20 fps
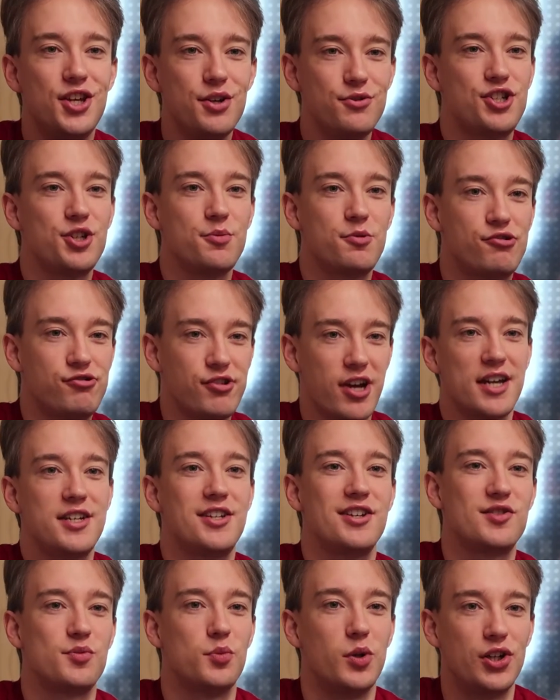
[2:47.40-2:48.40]
YouTube
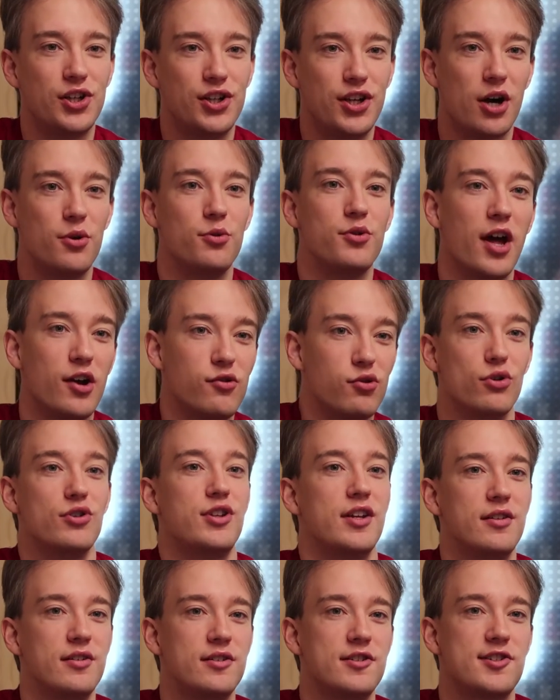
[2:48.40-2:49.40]
creators will know their
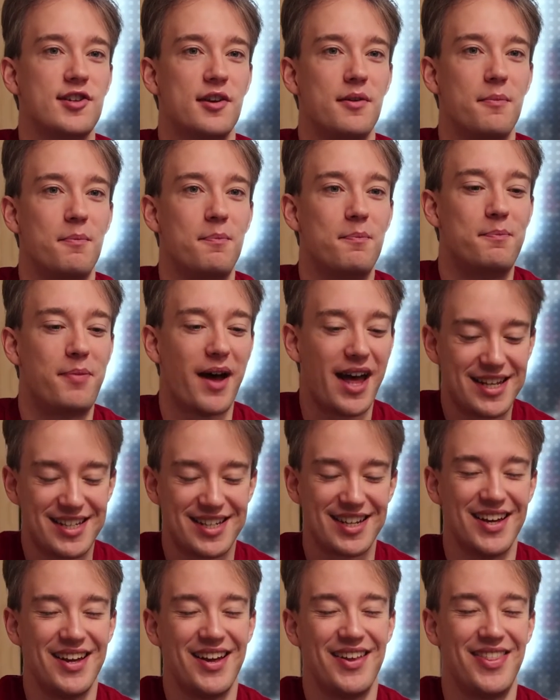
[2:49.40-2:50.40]
audience
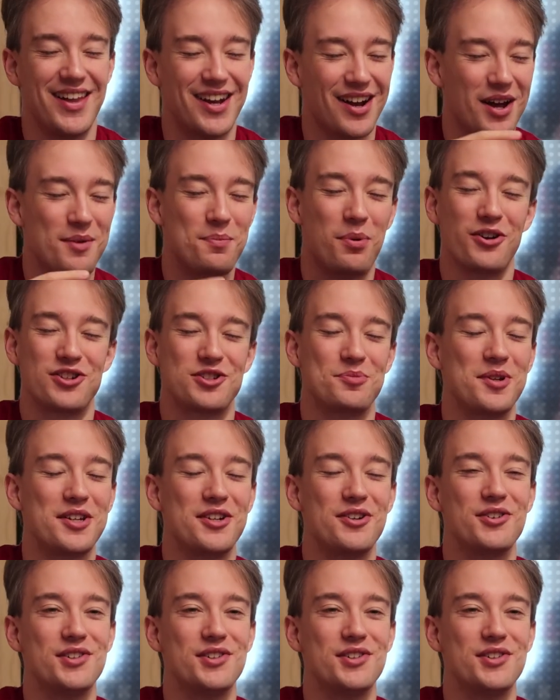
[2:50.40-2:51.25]
better than I possibly